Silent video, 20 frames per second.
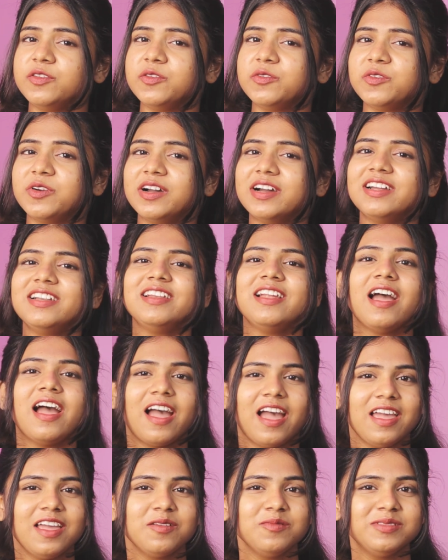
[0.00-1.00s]
everyone,
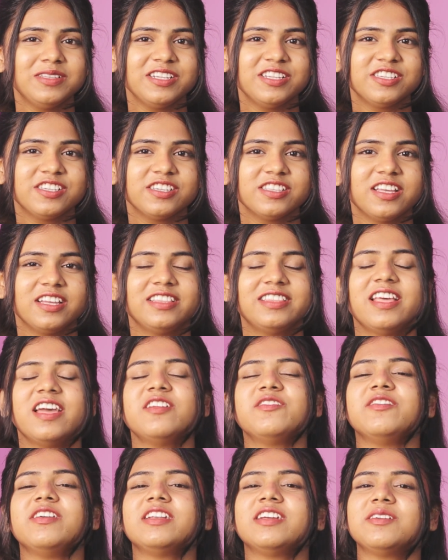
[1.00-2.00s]
I am Sristy Dutta
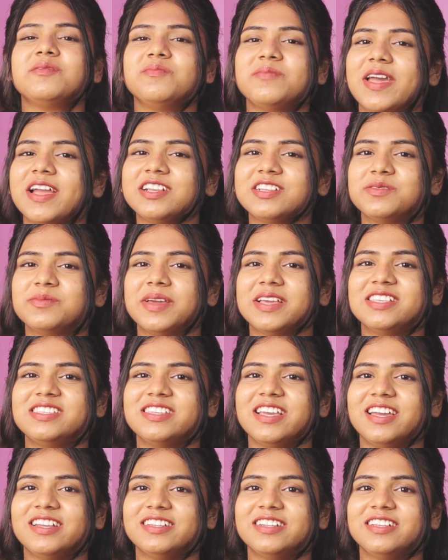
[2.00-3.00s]
and welcome back to my
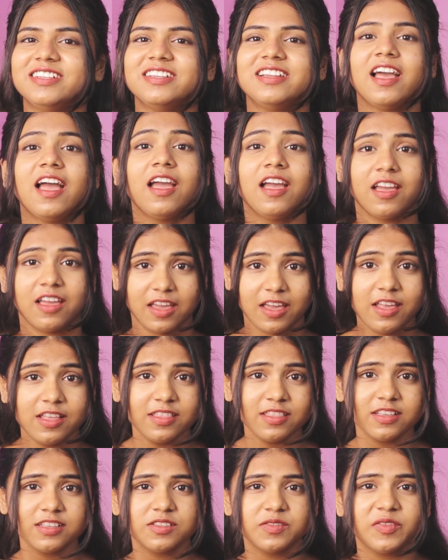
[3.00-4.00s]
channel.
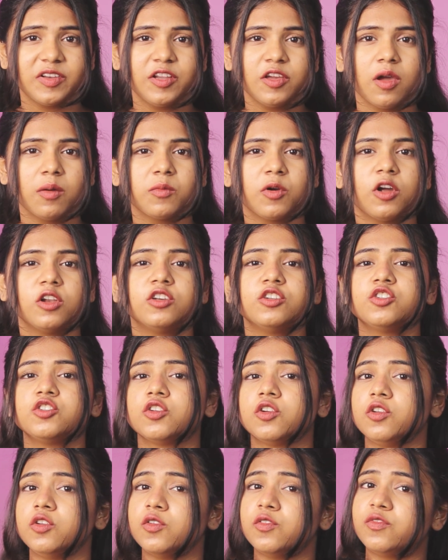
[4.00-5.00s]
In this video, I am going to
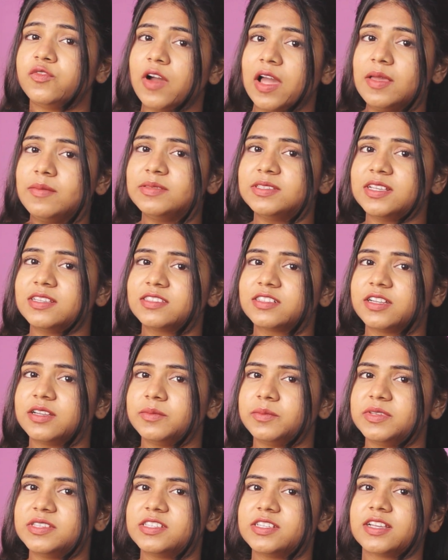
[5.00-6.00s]
show you 5
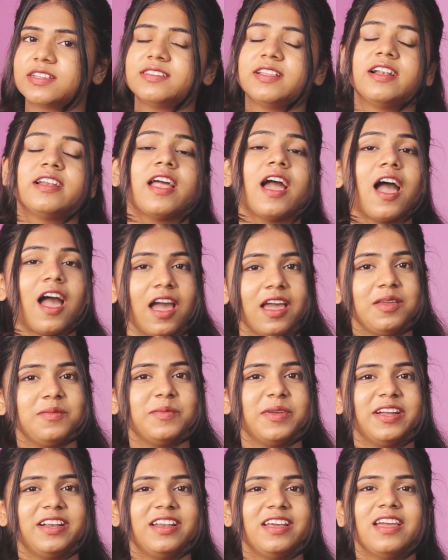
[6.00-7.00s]
sunscreen mistakes that I
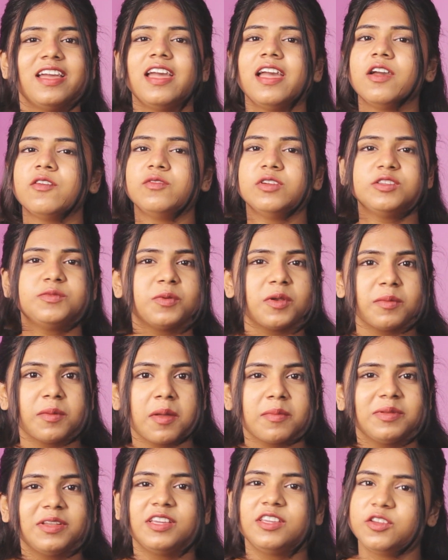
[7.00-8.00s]
made, which
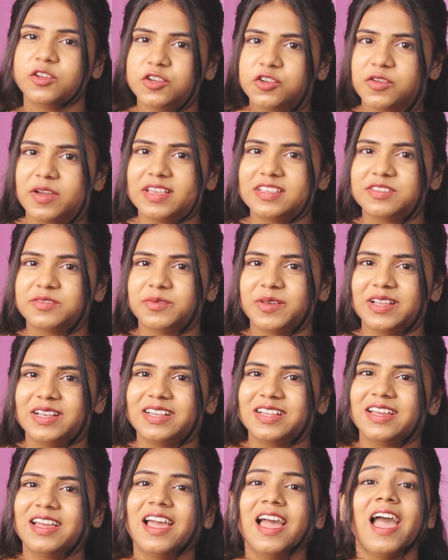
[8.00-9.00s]
probably you do as well,
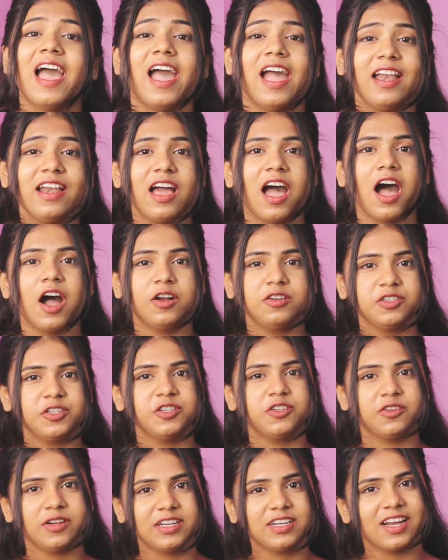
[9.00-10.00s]
and how to
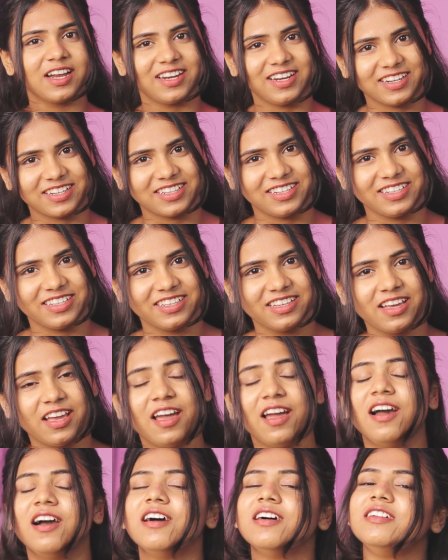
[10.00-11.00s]
do it correctly.
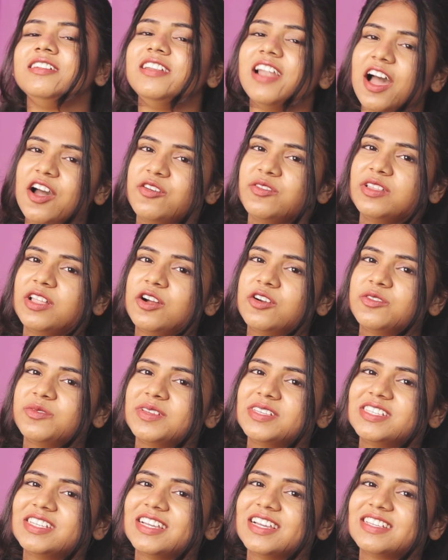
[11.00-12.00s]
Now without
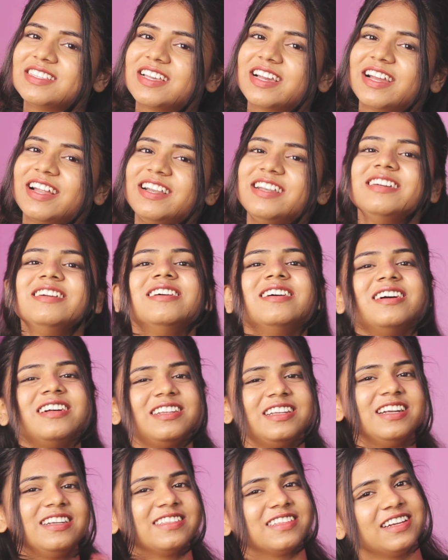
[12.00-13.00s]
wasting a second,
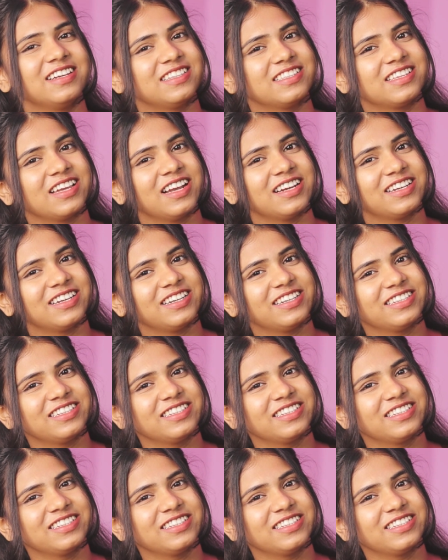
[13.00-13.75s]
let's get started.